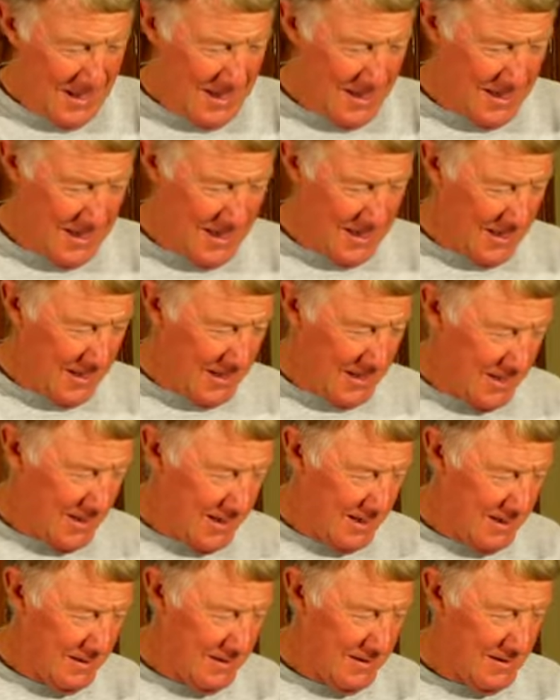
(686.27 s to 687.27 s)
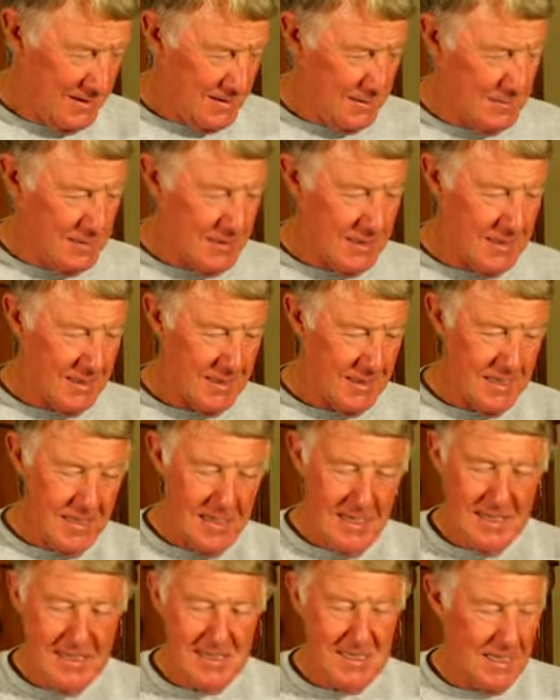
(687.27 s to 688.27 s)
And some
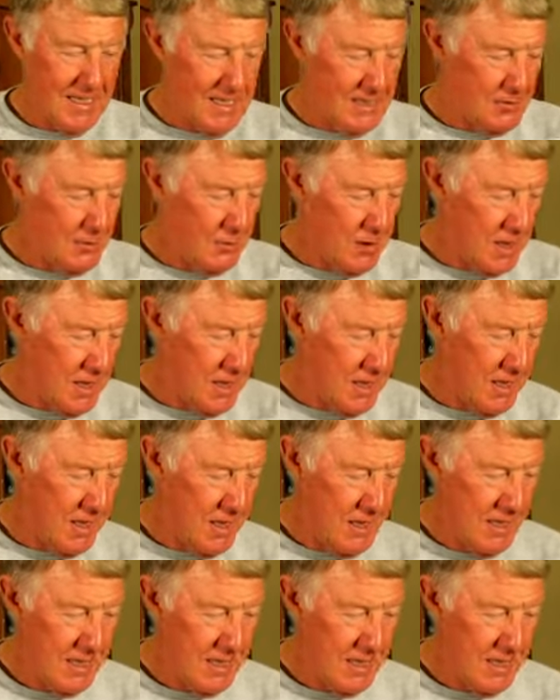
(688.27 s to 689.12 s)
cilantro